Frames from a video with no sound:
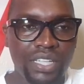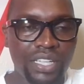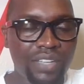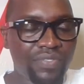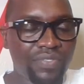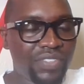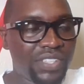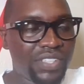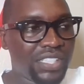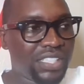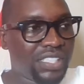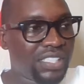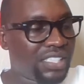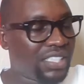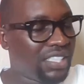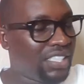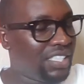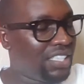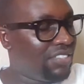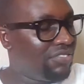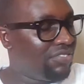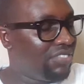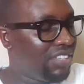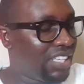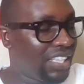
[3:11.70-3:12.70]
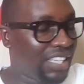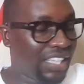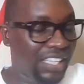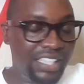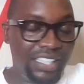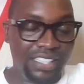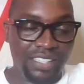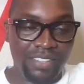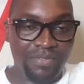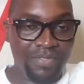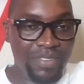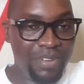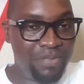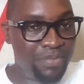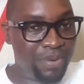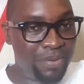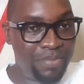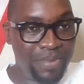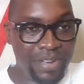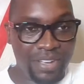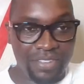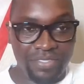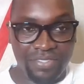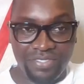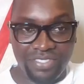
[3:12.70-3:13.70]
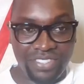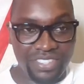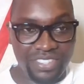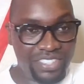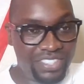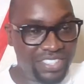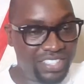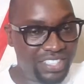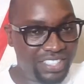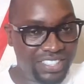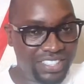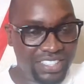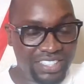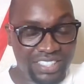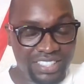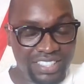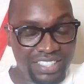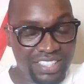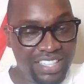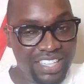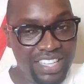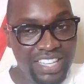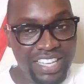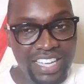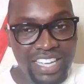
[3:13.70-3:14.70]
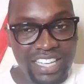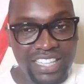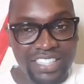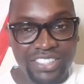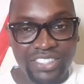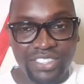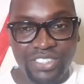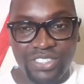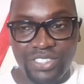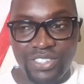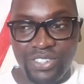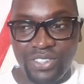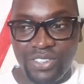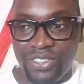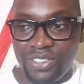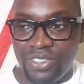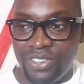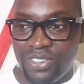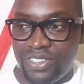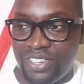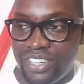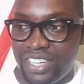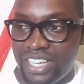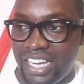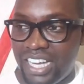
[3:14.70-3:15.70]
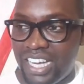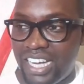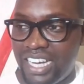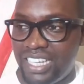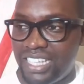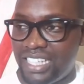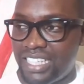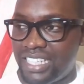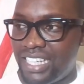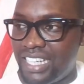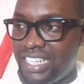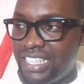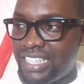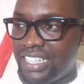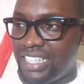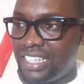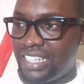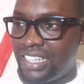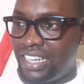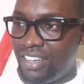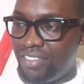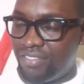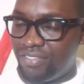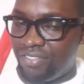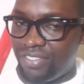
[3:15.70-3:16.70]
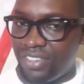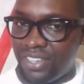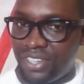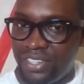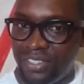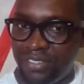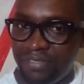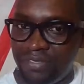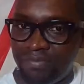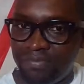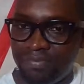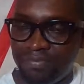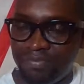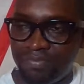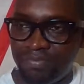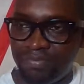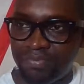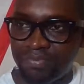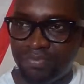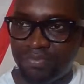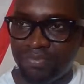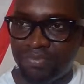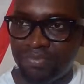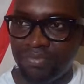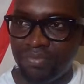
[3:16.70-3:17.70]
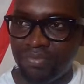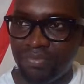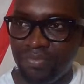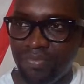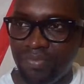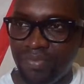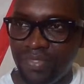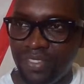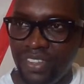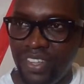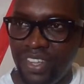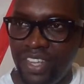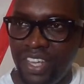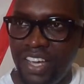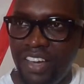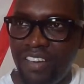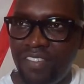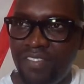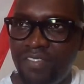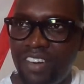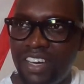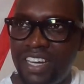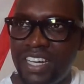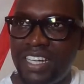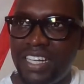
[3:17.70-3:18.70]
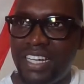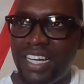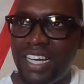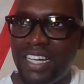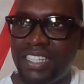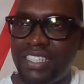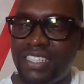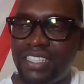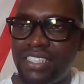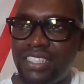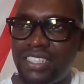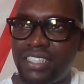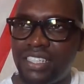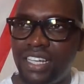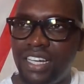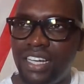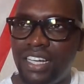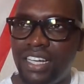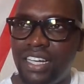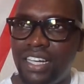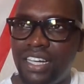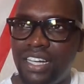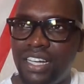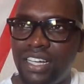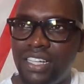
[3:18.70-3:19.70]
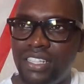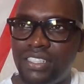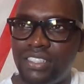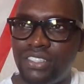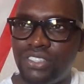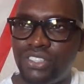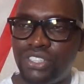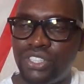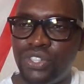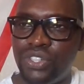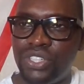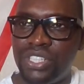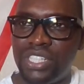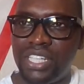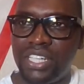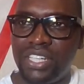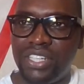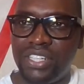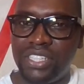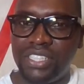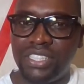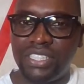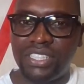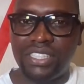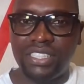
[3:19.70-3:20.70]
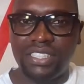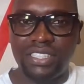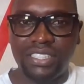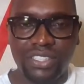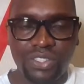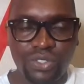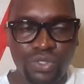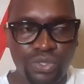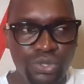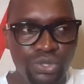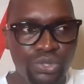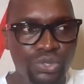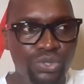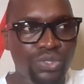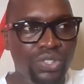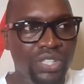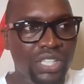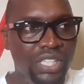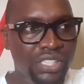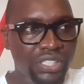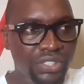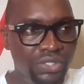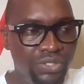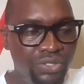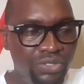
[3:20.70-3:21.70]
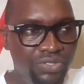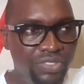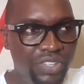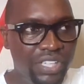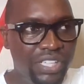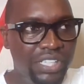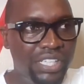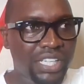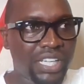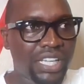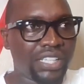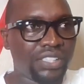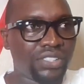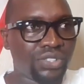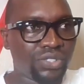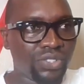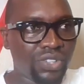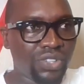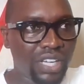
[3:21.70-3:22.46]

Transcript: Let me see if I can remember my physics. So 111 Fahrenheit, 0 degrees is equals to 32 Fahrenheit.